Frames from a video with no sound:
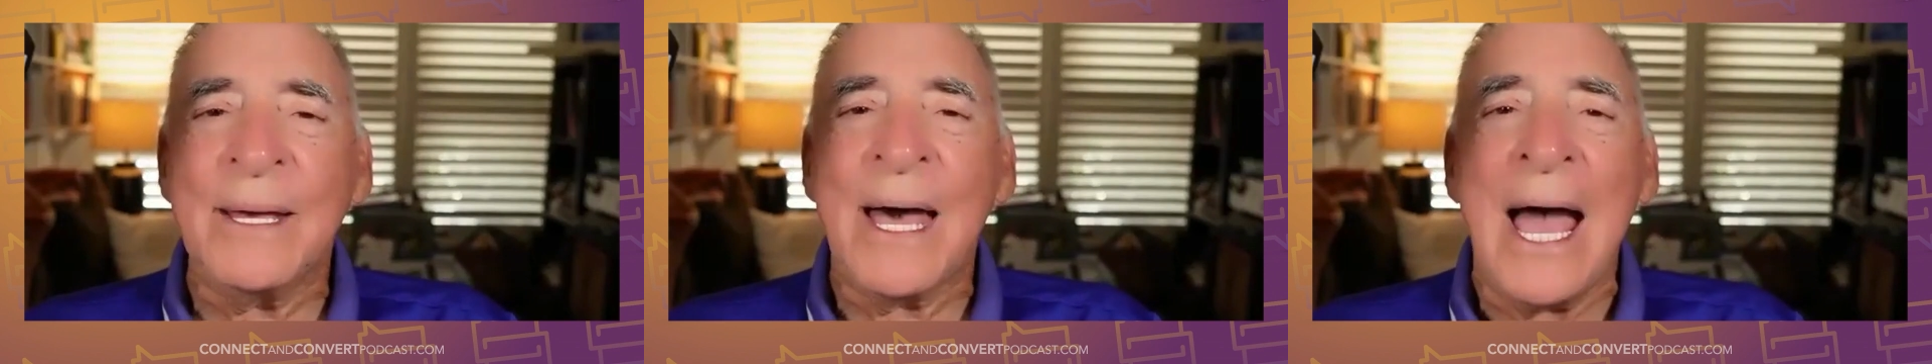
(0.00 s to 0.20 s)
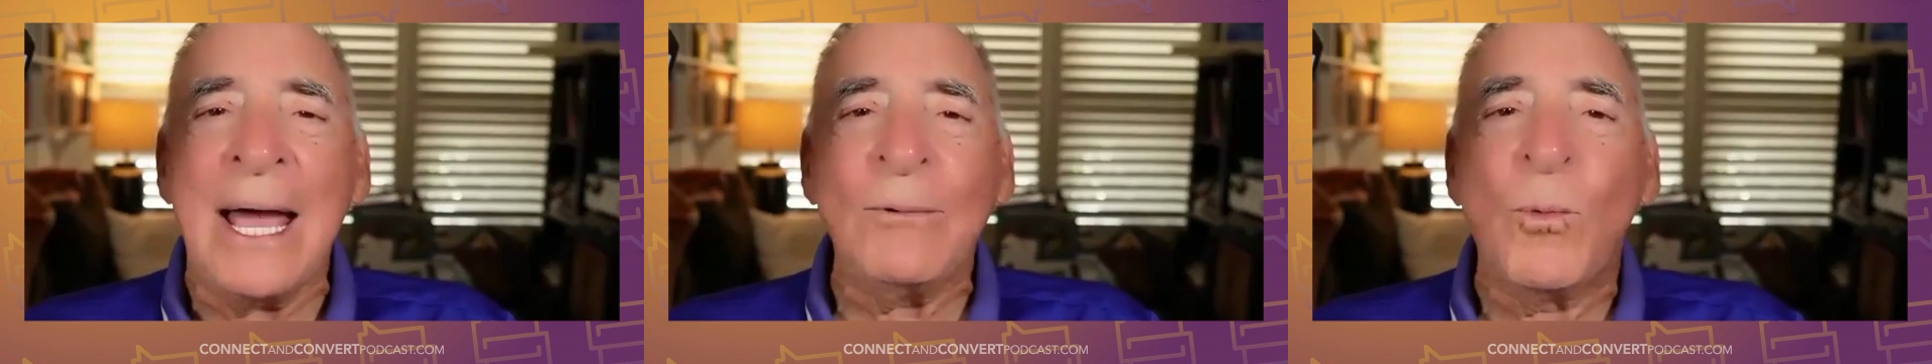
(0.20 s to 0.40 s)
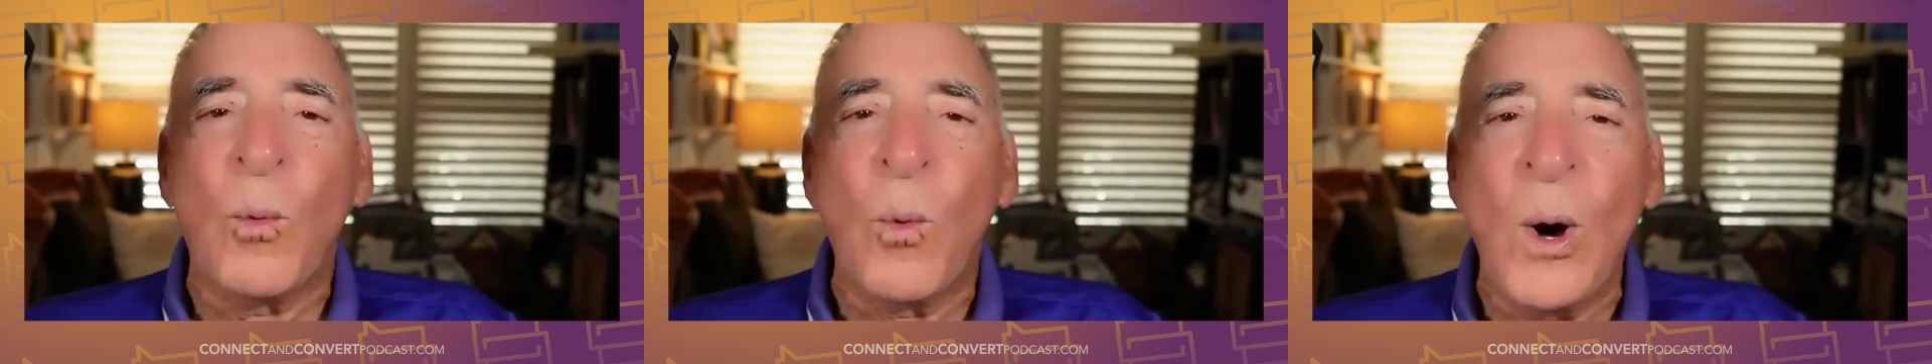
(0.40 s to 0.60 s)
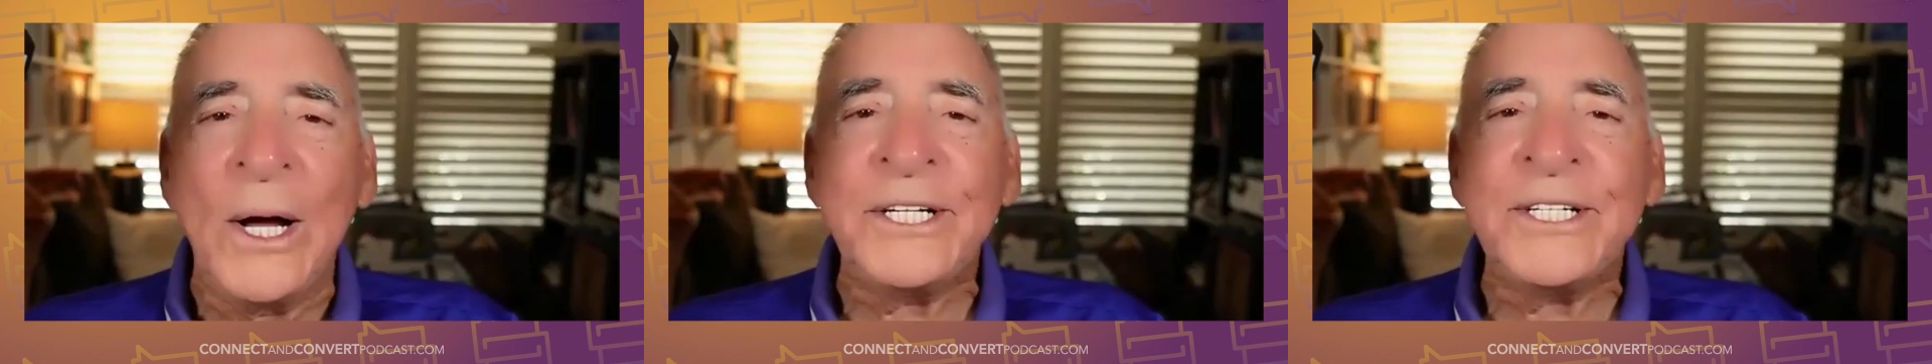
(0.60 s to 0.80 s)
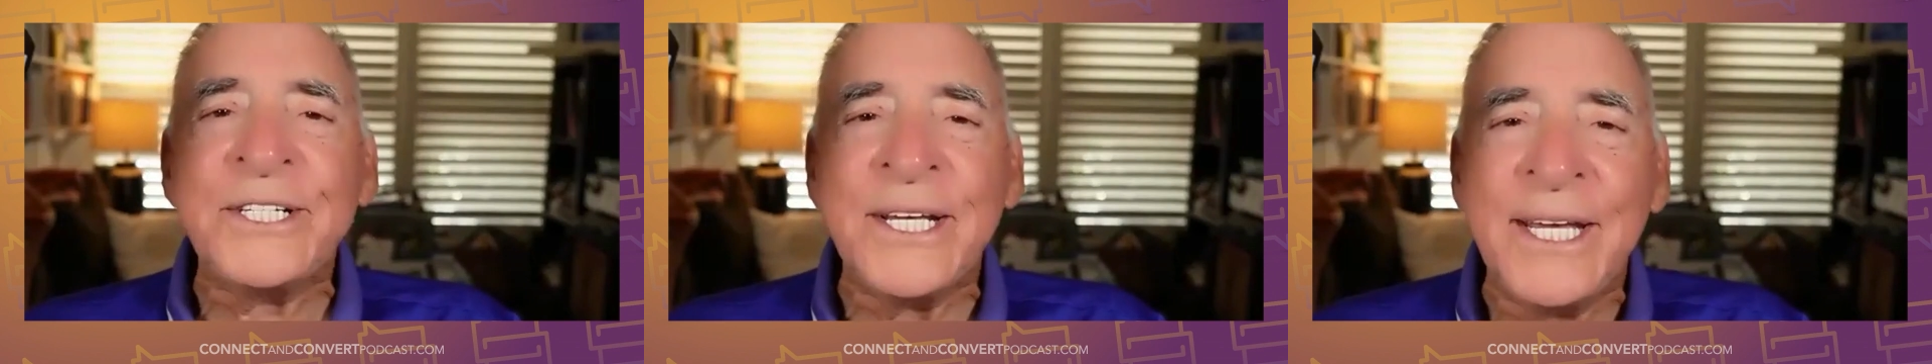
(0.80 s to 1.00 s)
I
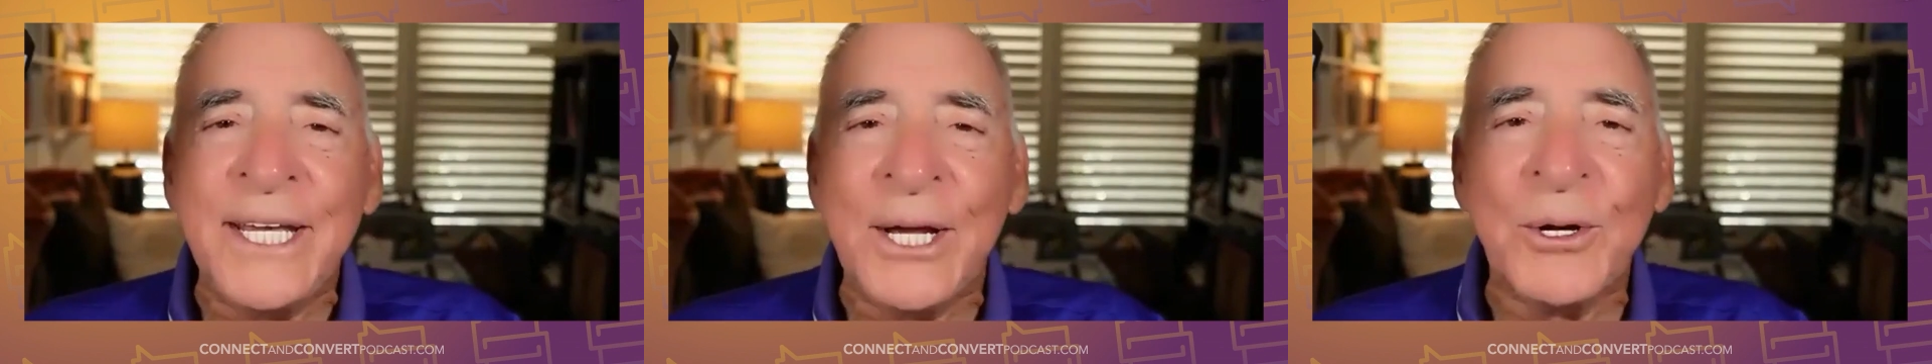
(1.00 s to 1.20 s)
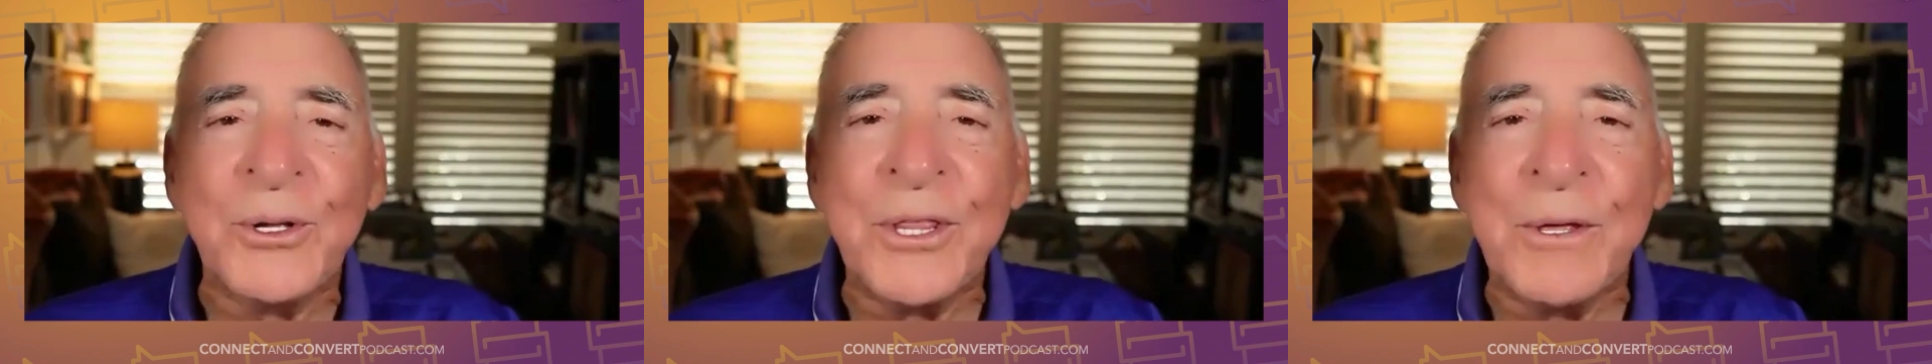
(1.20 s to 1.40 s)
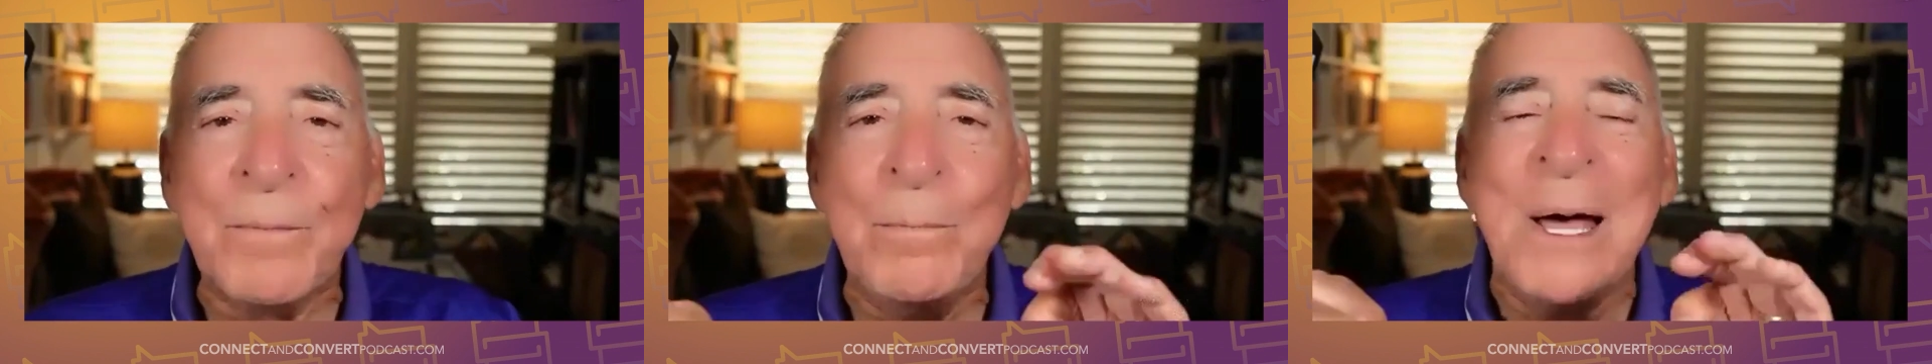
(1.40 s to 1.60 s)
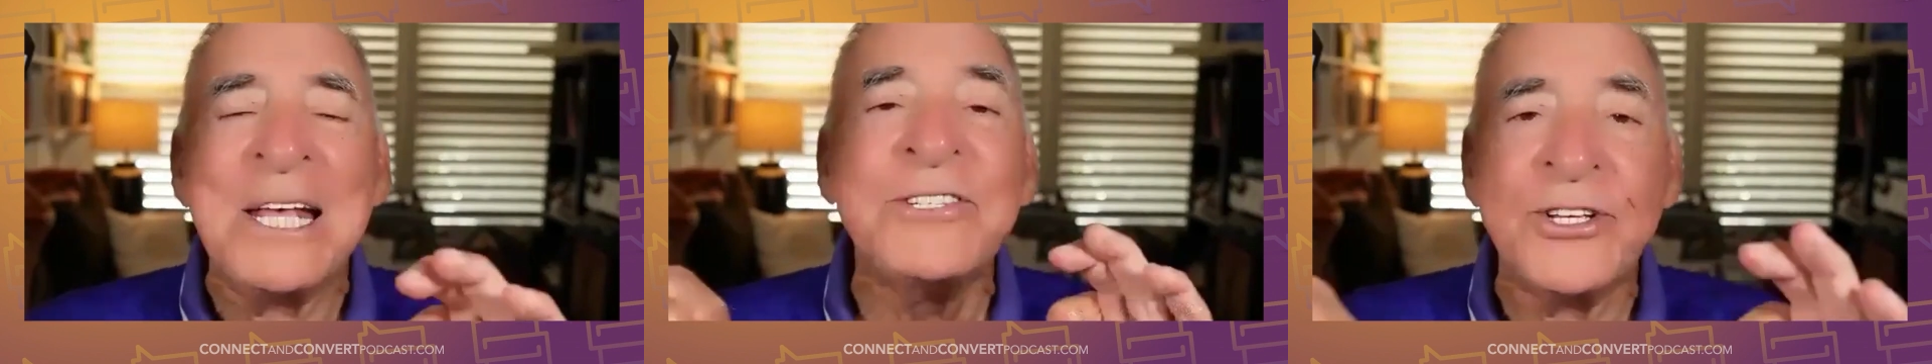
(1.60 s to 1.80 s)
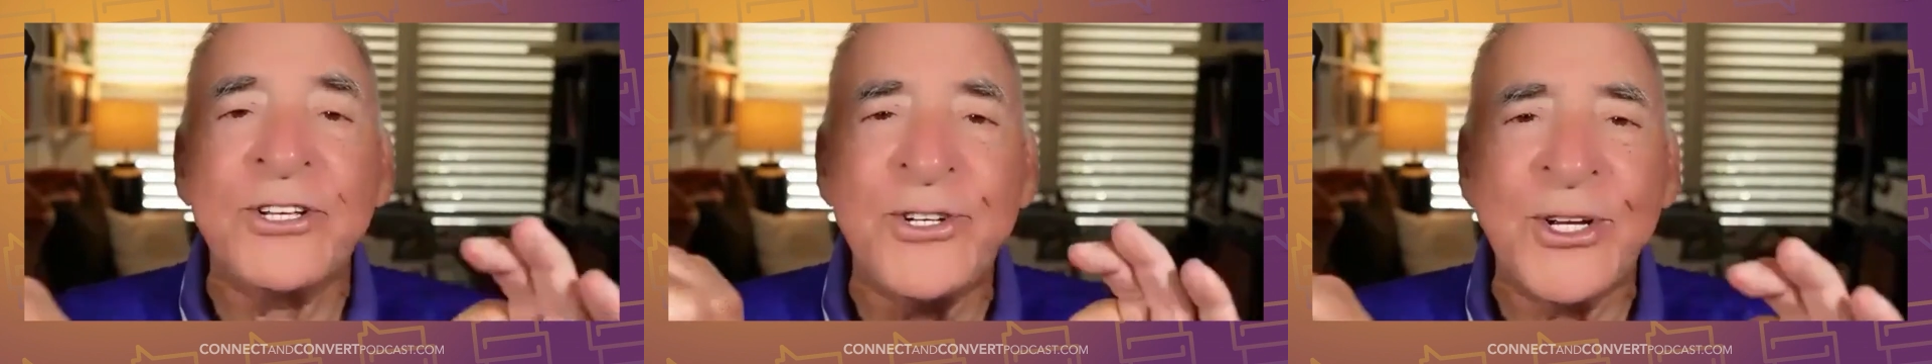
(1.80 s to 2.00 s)
want to hear the
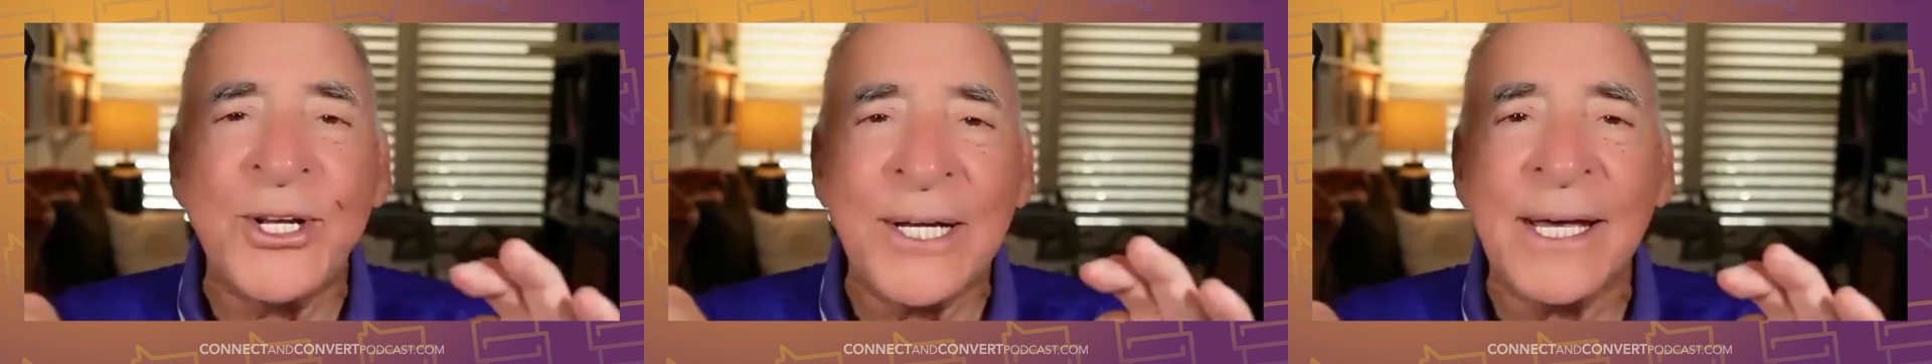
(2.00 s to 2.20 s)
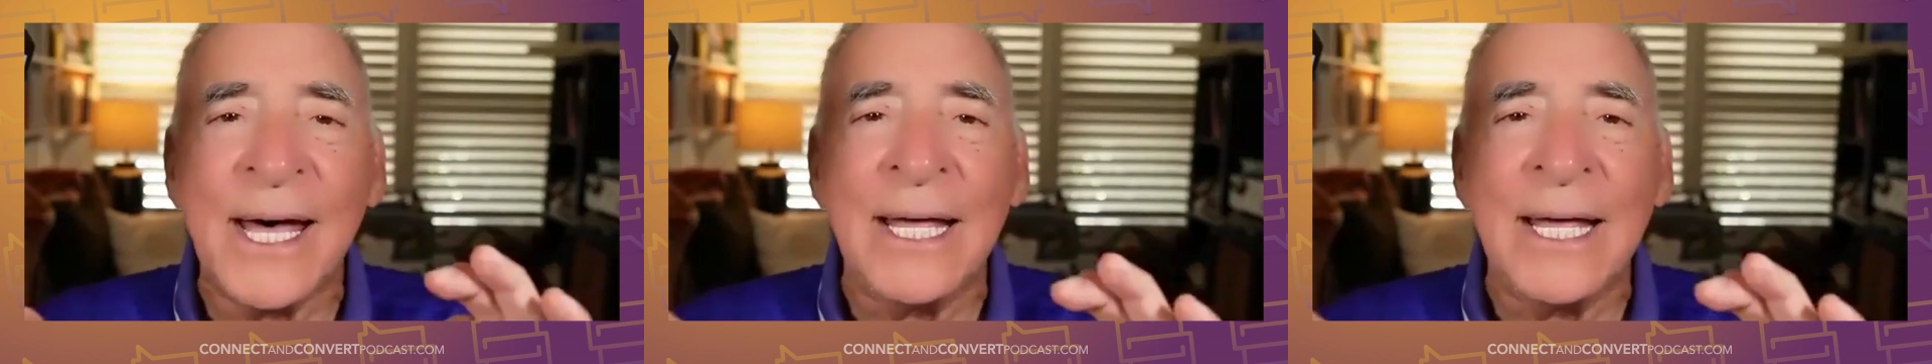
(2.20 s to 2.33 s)
messaging.